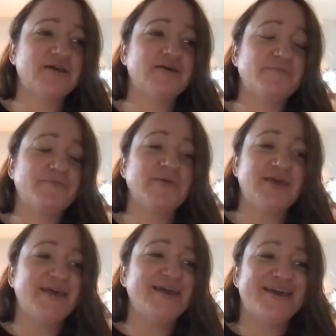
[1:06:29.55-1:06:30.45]
Uh,
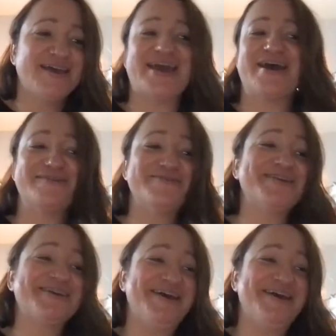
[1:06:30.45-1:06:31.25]
yeah, and I won't,